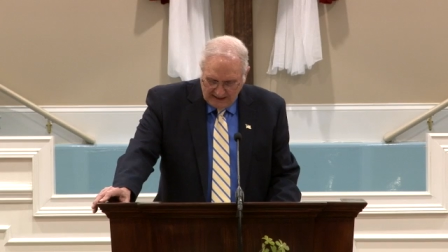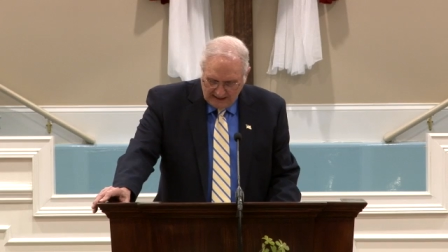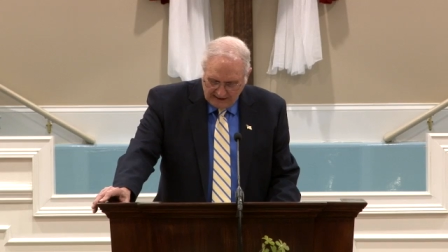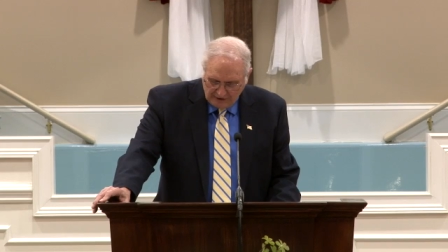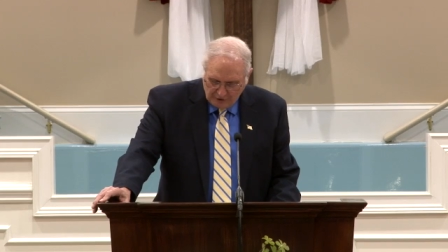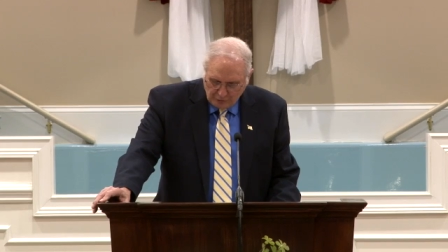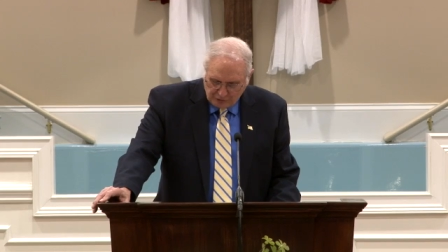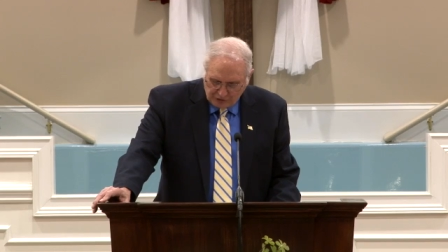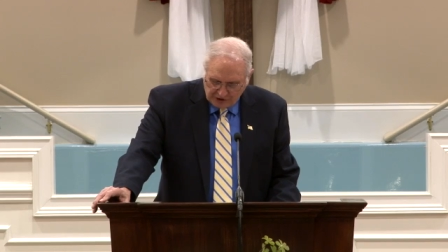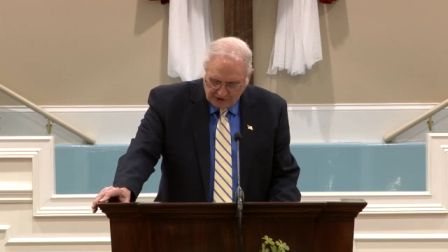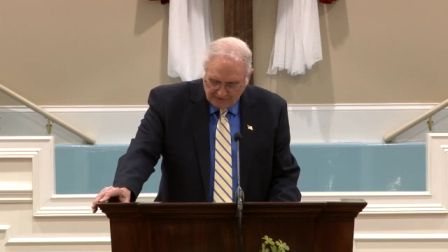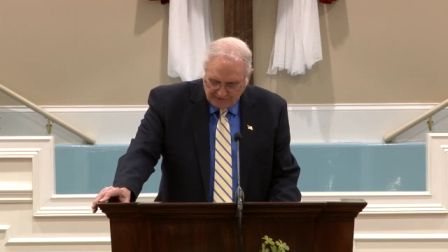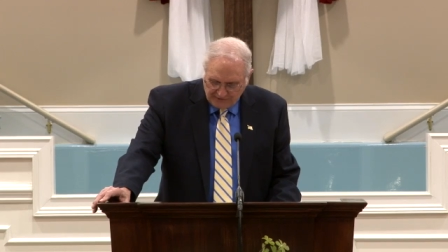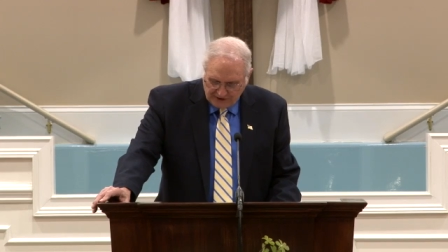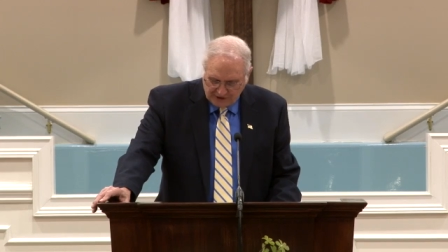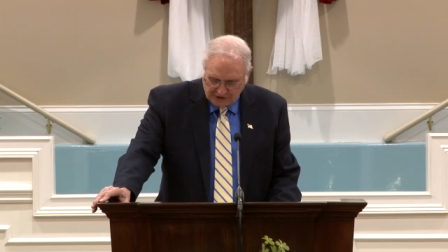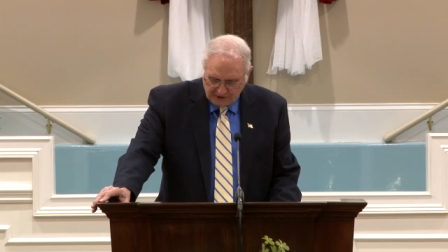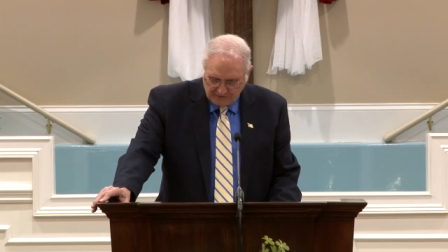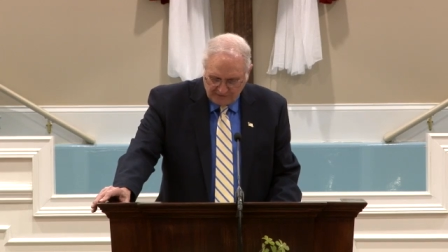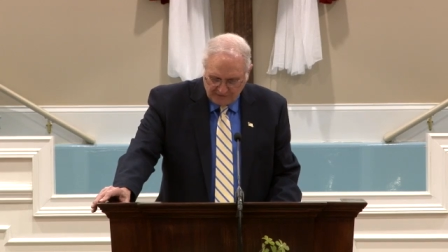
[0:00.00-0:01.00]
And who's
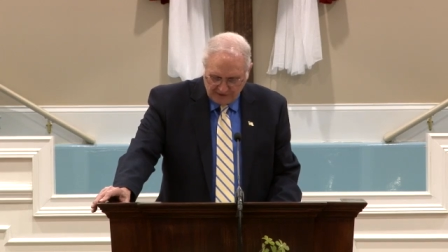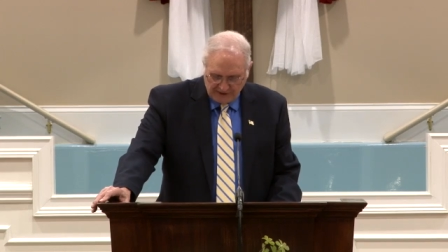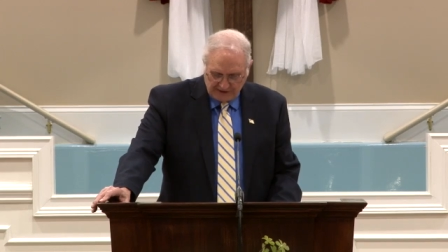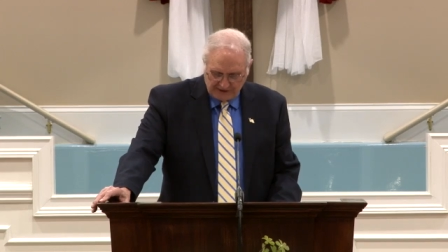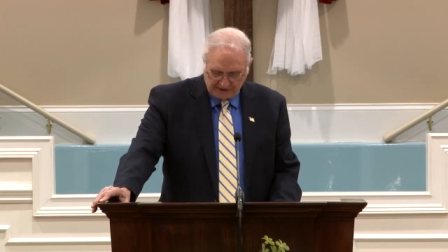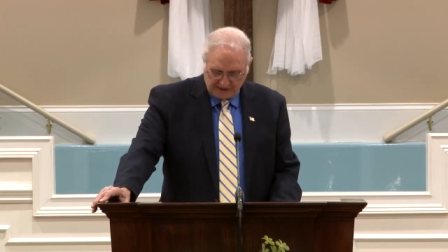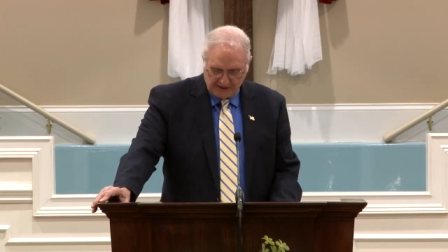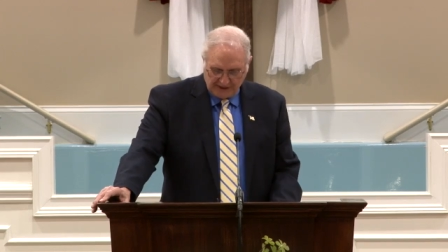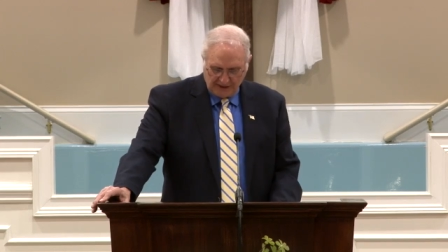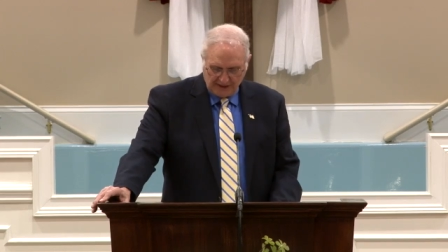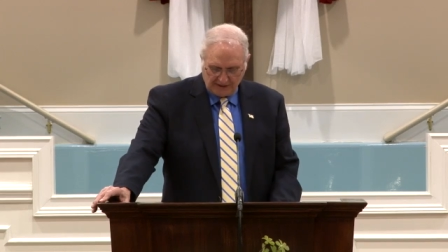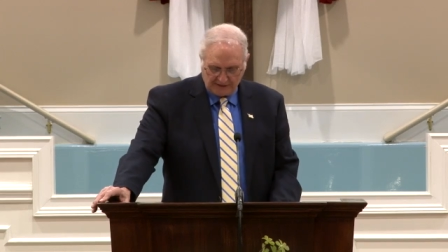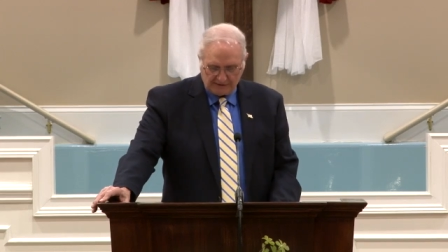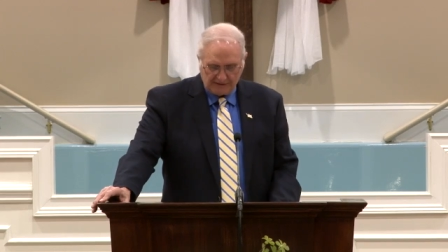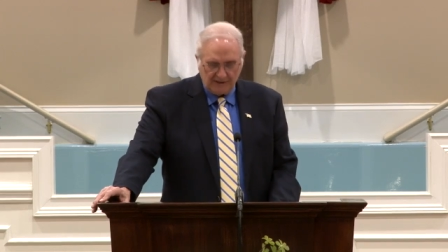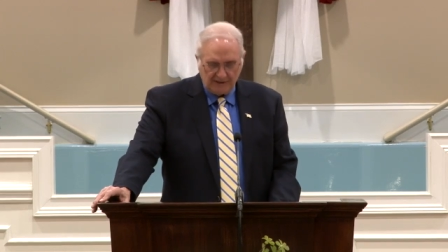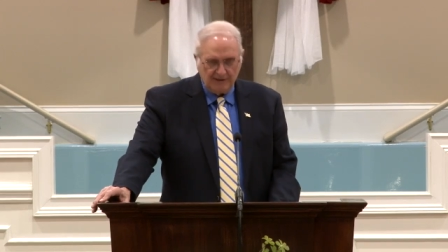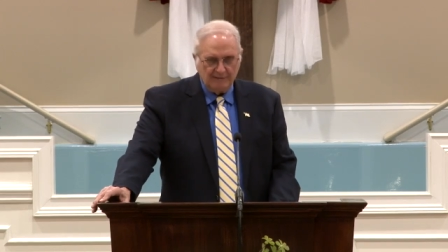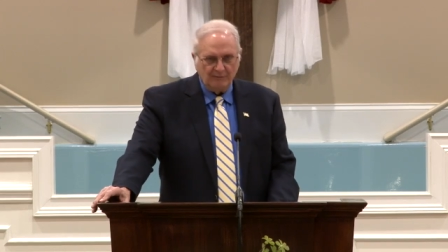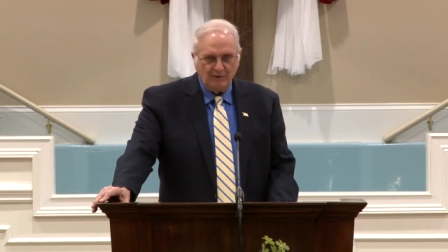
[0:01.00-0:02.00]
sufficient for these
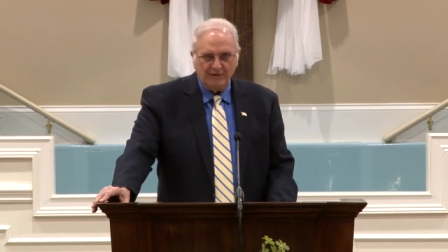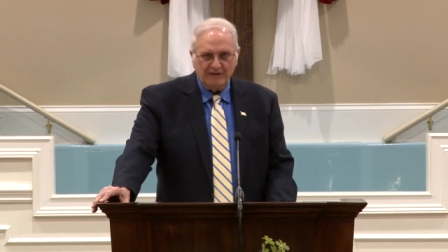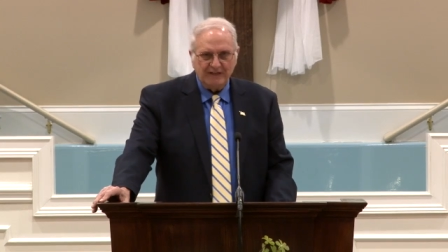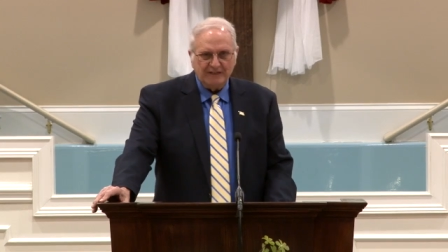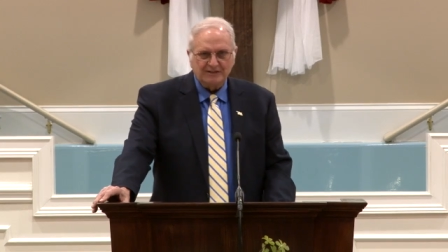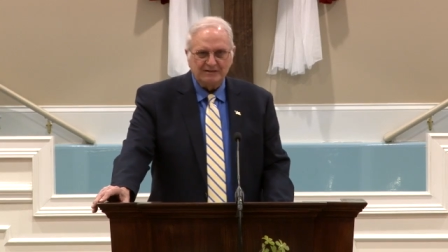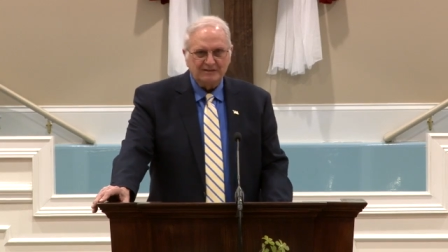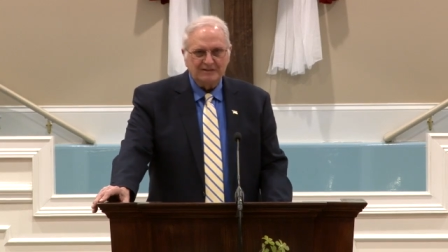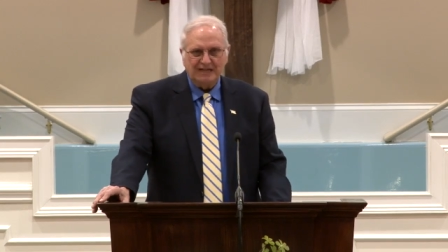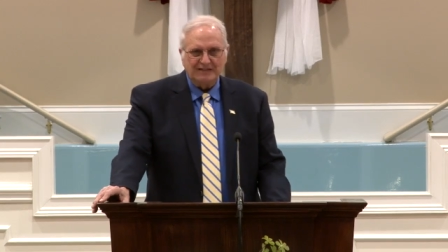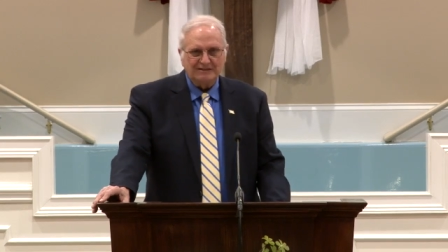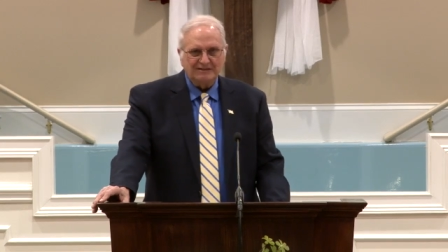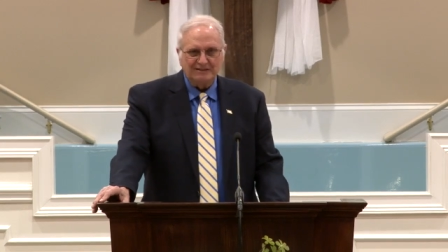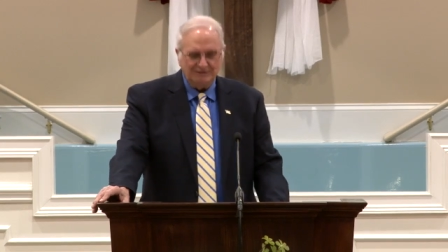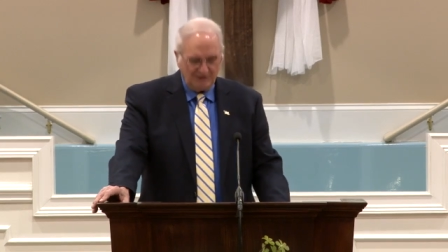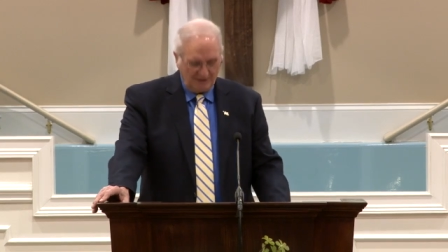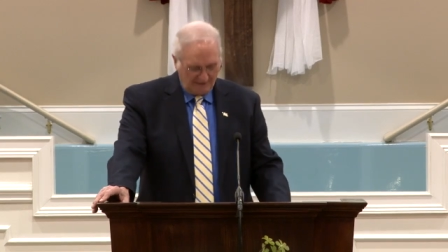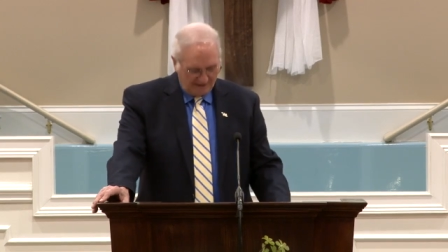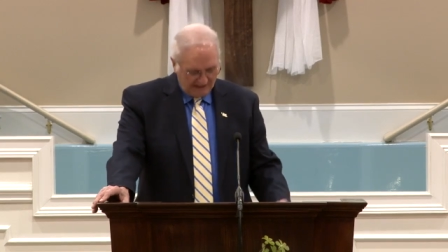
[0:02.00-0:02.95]
things? Well, that's, that's, you